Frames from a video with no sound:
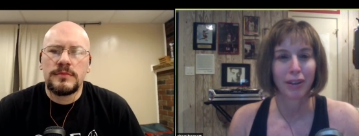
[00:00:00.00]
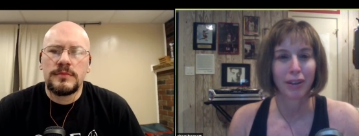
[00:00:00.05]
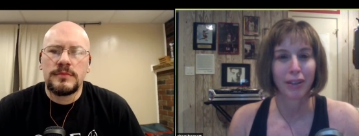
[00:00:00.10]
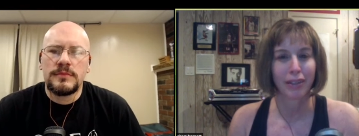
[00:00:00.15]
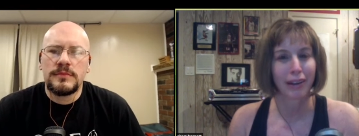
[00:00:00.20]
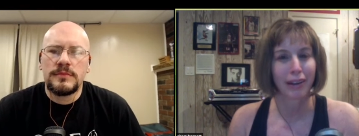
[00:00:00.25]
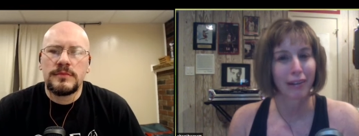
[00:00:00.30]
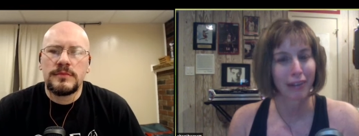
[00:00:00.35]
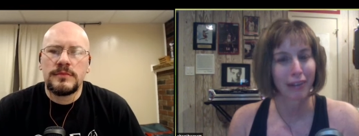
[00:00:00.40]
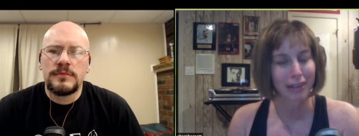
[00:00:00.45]

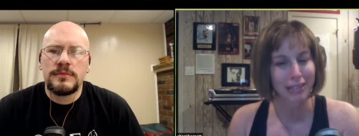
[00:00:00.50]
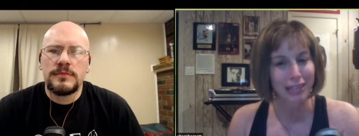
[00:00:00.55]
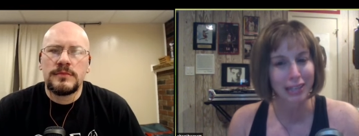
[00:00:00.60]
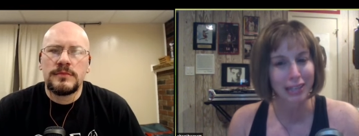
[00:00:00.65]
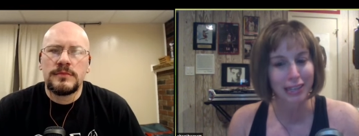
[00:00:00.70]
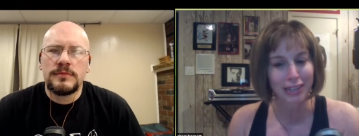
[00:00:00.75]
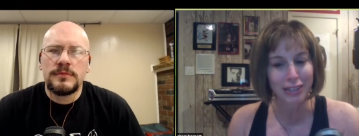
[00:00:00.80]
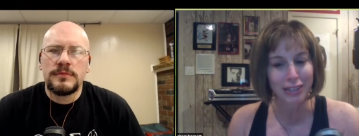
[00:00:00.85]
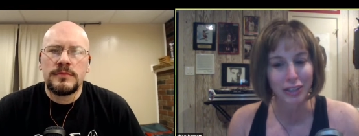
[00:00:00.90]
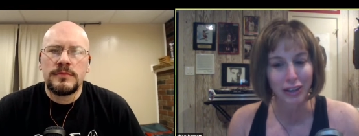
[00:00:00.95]
Speaker 1: that are into
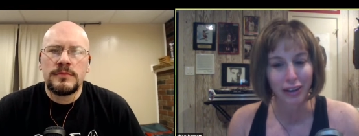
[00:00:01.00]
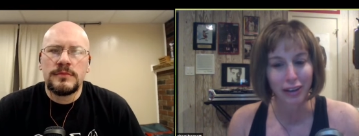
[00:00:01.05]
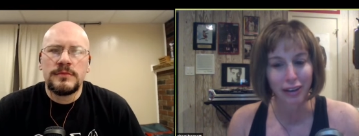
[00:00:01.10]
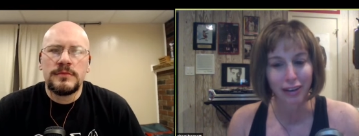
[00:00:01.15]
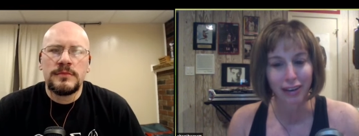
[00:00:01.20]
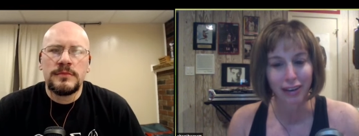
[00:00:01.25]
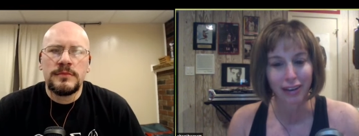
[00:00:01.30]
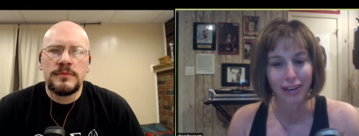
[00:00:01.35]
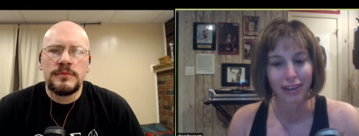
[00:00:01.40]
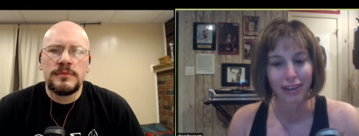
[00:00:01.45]
Easter,
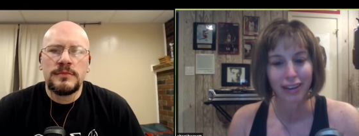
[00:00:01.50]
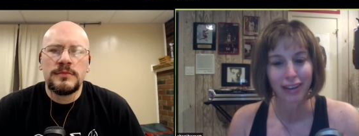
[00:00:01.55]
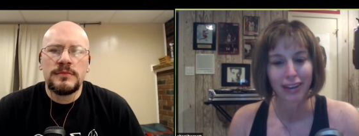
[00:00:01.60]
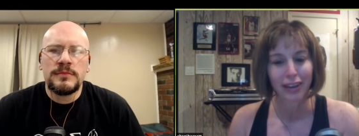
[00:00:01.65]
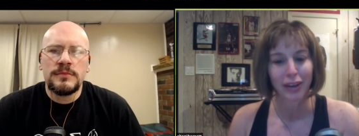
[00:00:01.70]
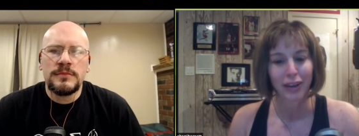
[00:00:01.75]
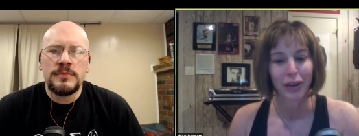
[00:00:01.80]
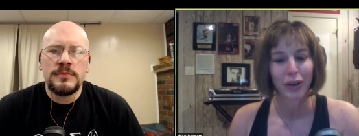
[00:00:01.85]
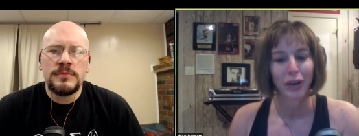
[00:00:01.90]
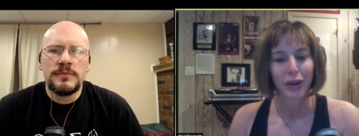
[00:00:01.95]

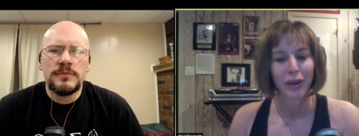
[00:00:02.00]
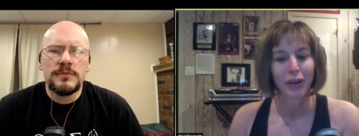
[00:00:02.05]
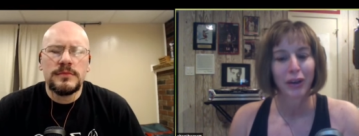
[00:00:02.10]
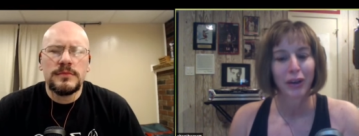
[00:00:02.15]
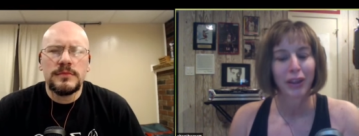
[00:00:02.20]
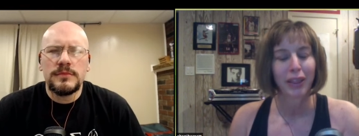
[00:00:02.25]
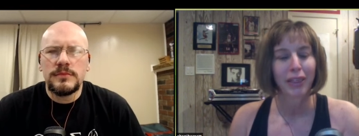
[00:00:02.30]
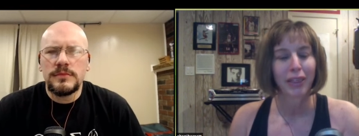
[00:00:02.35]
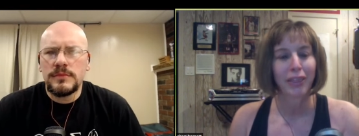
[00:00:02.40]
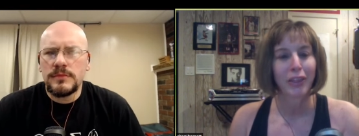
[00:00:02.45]

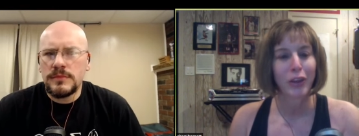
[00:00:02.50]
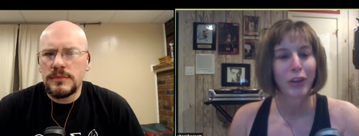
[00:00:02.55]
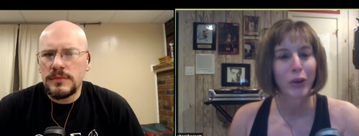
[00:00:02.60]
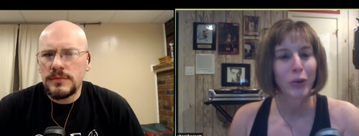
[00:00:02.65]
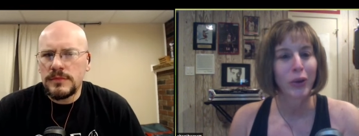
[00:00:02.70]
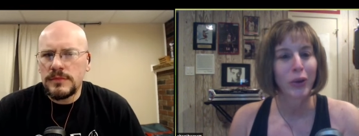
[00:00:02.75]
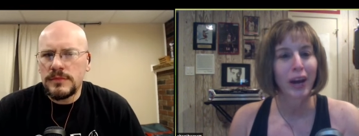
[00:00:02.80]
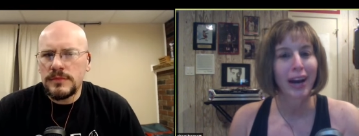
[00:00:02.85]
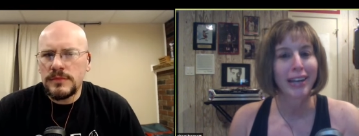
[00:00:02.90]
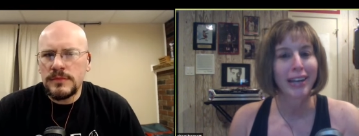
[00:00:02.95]

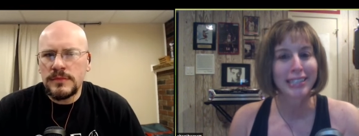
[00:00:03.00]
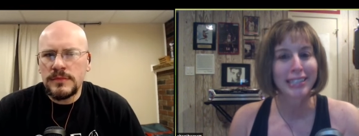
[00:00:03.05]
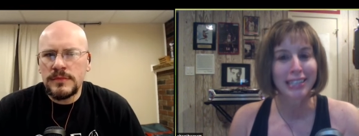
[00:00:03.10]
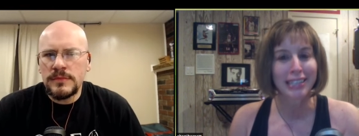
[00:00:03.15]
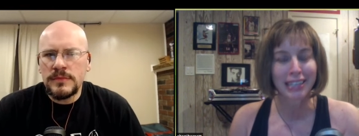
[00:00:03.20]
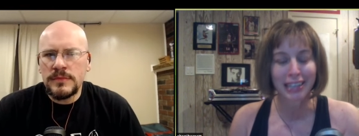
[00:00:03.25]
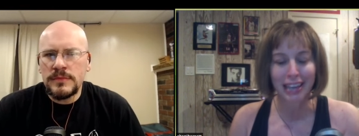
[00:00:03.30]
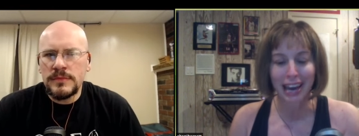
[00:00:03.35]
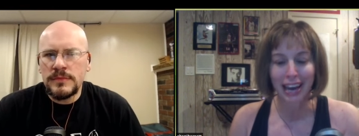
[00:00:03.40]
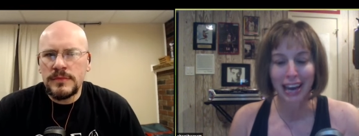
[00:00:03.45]
you guys
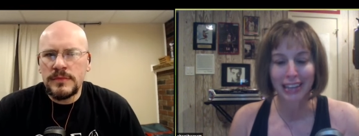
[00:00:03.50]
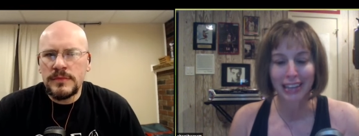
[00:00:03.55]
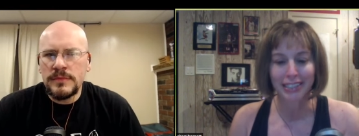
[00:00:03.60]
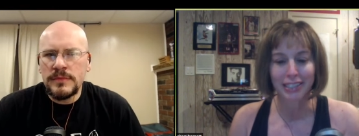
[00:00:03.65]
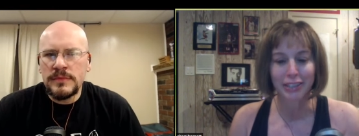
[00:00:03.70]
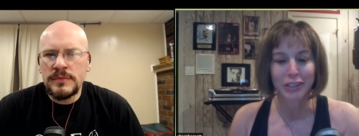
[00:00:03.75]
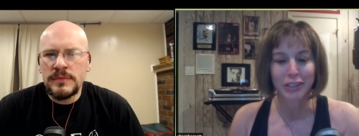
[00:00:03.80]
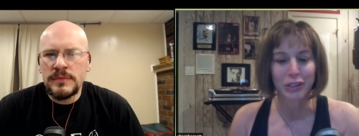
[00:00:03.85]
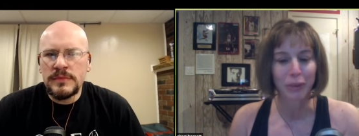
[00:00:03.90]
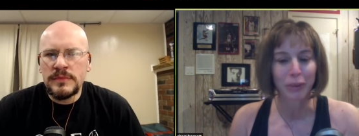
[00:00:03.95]
can get
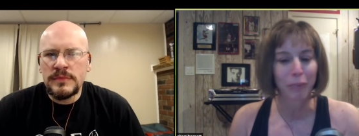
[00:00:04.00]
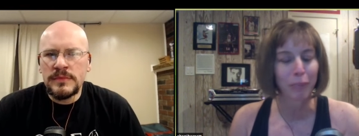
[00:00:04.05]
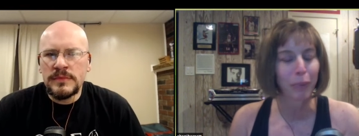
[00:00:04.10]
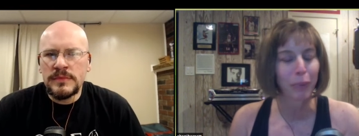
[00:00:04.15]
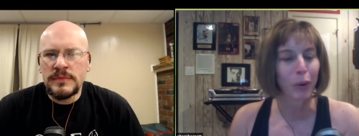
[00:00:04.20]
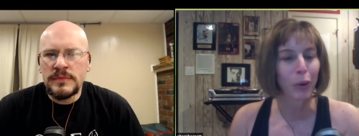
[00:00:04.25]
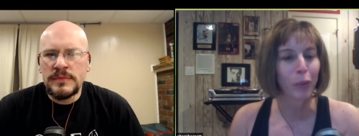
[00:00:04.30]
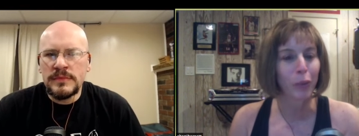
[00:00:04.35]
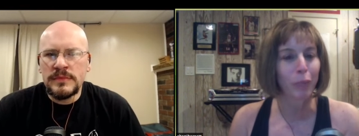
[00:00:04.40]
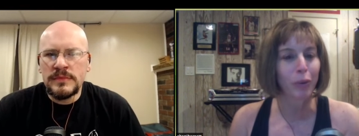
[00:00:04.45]
some
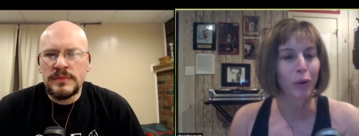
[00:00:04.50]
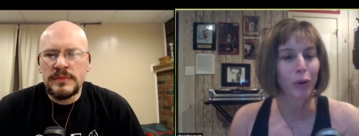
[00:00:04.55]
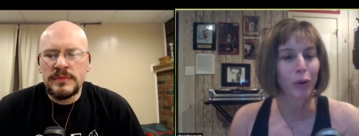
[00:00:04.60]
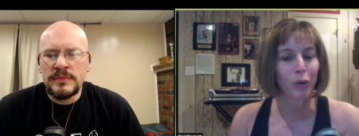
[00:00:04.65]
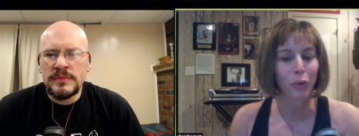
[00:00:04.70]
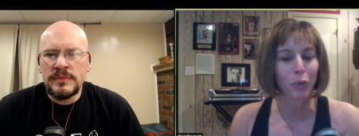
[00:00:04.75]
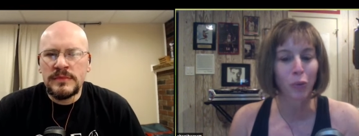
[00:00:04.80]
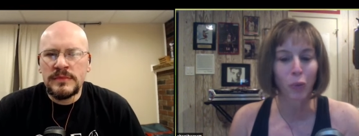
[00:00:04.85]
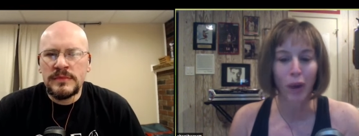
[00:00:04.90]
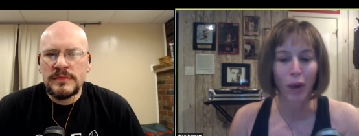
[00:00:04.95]

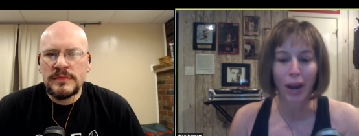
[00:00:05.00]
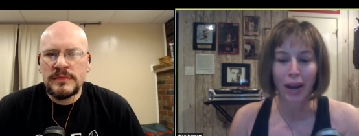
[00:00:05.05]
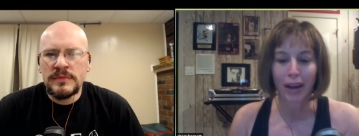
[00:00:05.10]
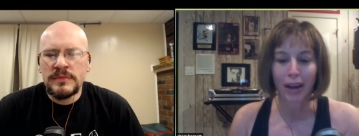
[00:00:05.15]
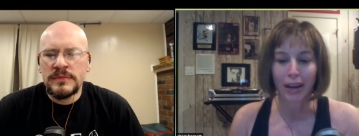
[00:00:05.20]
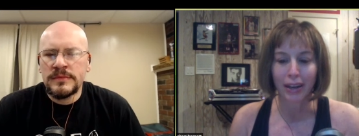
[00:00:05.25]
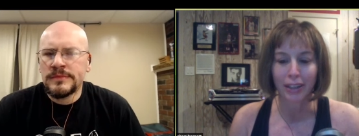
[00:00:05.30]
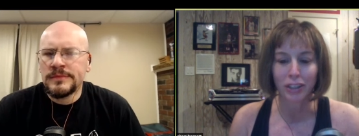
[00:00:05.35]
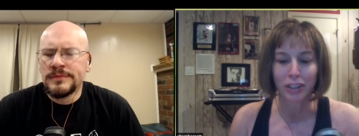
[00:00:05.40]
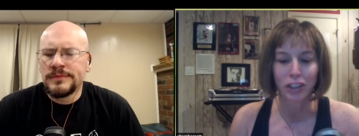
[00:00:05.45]
Purple
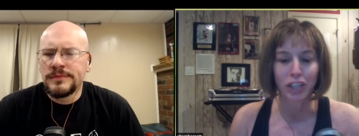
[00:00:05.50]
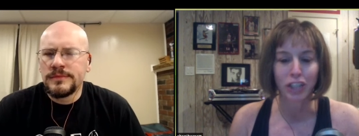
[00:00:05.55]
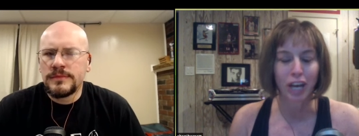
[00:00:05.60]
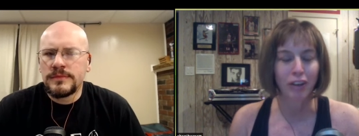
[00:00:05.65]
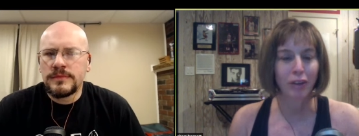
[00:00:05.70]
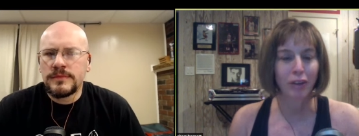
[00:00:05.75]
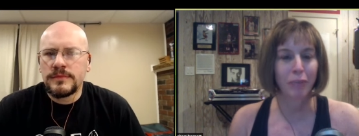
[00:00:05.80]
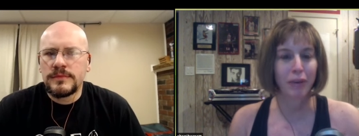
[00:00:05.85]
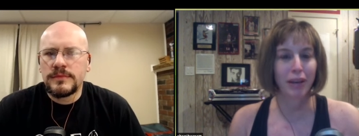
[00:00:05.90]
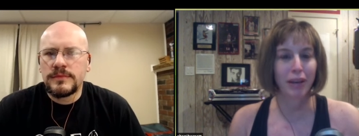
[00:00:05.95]
Rain
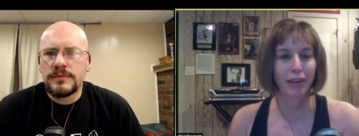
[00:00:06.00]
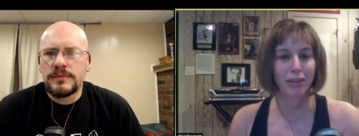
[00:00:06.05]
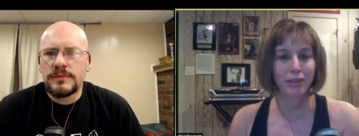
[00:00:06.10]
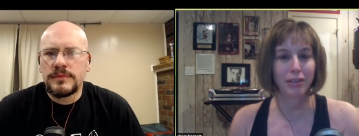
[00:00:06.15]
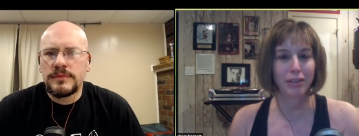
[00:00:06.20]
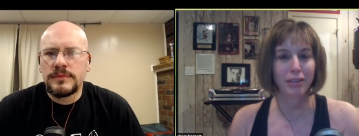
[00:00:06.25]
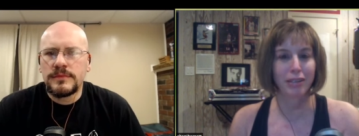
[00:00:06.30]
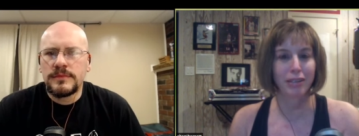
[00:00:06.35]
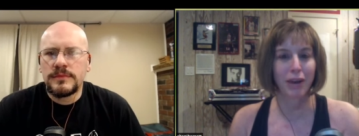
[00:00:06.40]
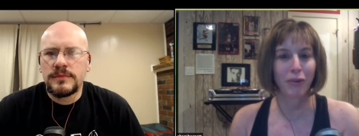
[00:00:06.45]
jelly
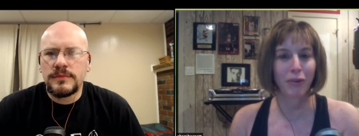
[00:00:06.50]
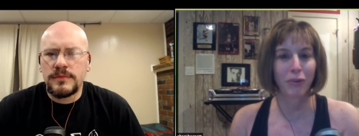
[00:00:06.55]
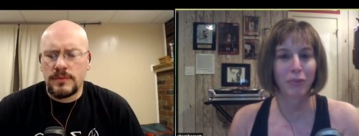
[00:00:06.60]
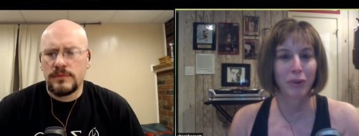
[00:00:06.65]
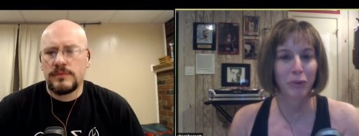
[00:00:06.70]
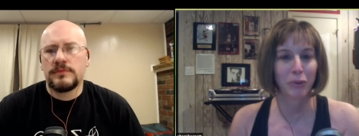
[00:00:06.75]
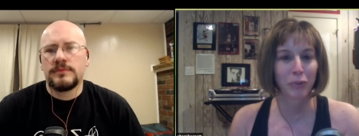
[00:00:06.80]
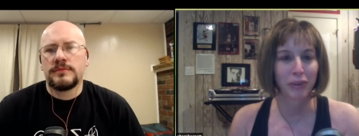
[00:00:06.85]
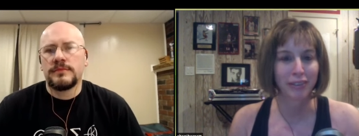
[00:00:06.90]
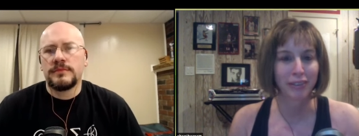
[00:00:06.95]
beans that will
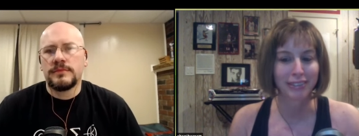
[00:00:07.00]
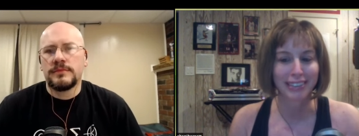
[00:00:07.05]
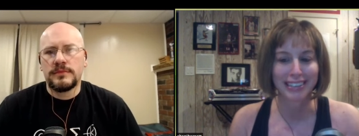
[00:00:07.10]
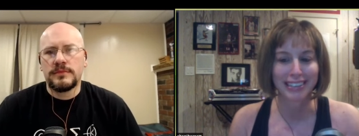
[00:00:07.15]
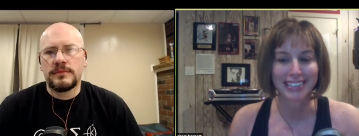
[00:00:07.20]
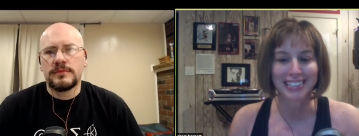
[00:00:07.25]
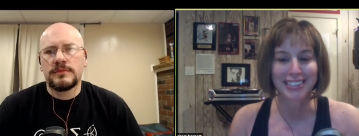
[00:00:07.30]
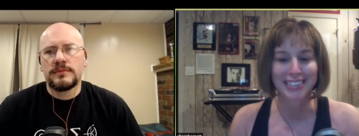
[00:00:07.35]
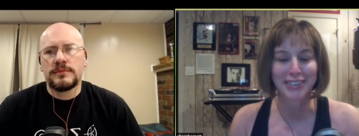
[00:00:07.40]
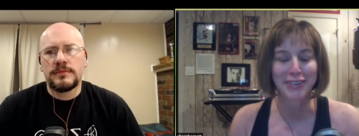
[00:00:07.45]
be
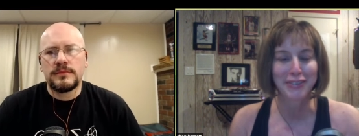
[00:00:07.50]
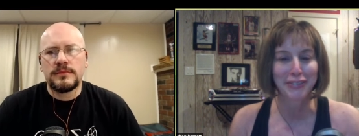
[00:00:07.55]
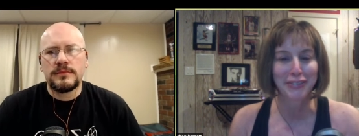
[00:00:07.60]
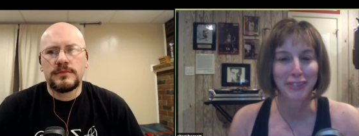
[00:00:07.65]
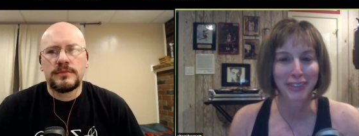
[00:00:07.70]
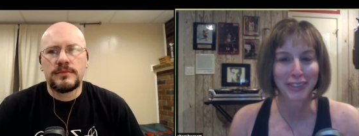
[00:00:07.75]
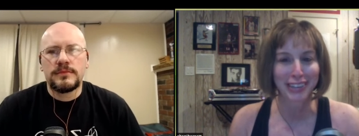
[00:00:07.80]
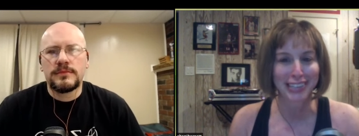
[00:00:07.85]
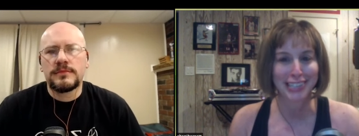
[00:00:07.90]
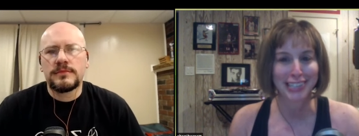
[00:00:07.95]
released
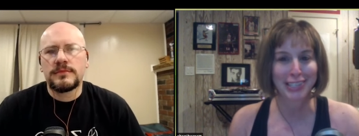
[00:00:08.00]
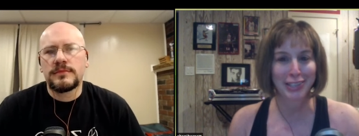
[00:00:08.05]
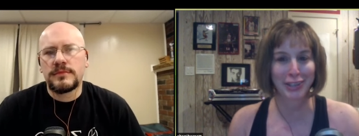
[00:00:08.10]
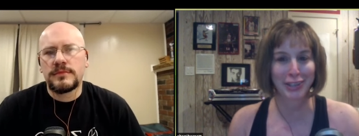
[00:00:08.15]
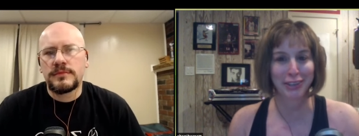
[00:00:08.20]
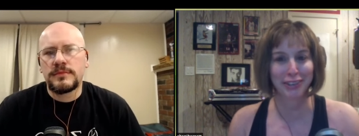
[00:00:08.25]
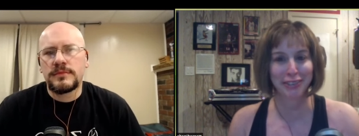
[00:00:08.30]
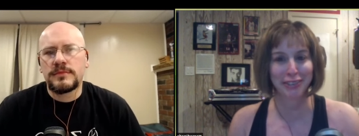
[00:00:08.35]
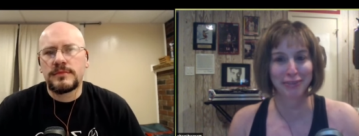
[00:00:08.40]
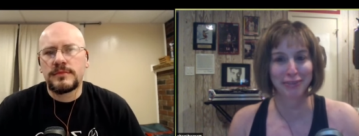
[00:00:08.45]
for
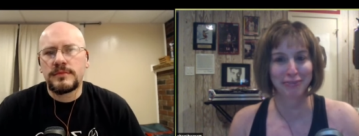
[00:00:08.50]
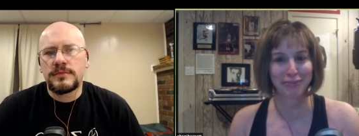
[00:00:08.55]
Easter.